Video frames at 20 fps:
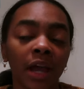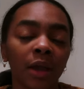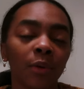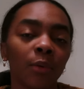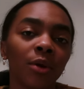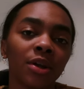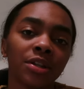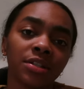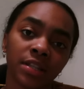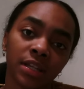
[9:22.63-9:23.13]
I
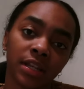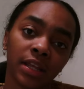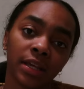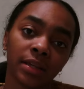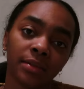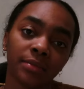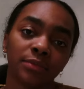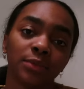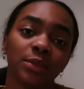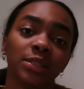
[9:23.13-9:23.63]
wore it
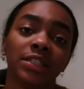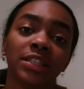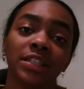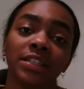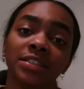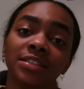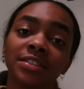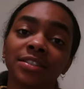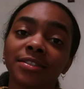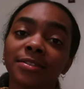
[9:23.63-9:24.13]
today with
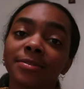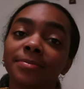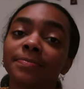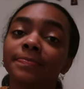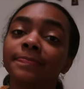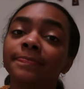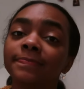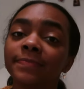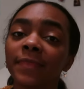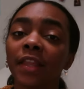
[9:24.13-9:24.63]
this.
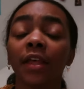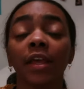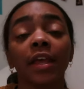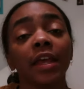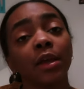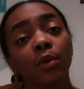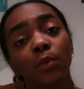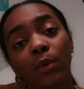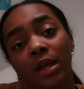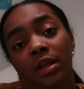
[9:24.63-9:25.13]

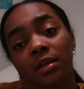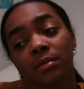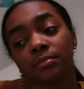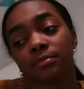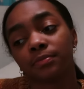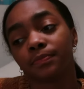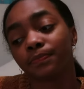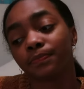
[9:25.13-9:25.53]
It went.